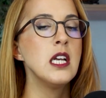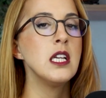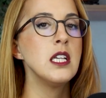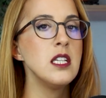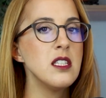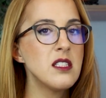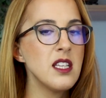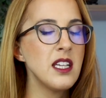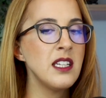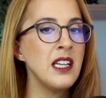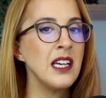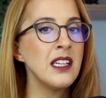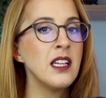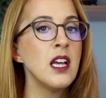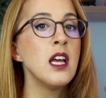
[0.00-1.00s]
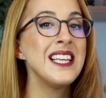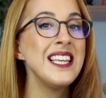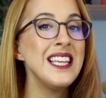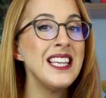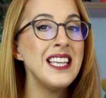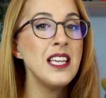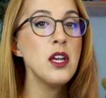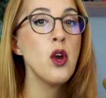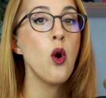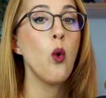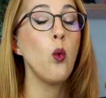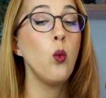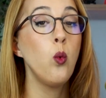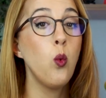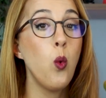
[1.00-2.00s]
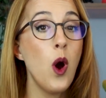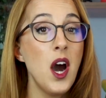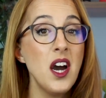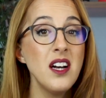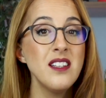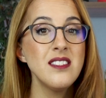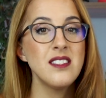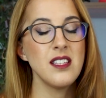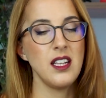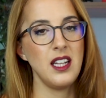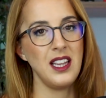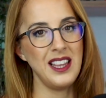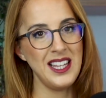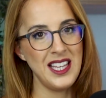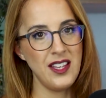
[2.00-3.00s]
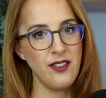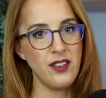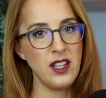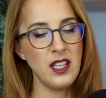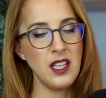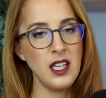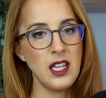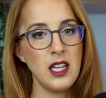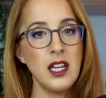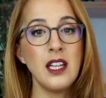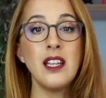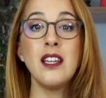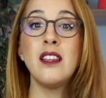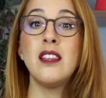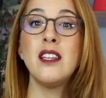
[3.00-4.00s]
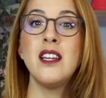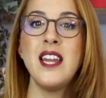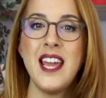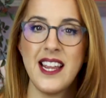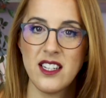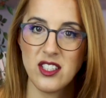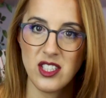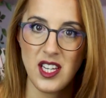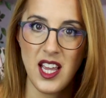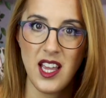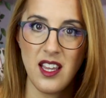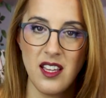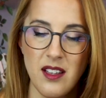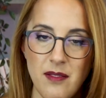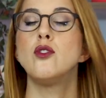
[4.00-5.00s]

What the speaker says: He said that he was leaving the next day.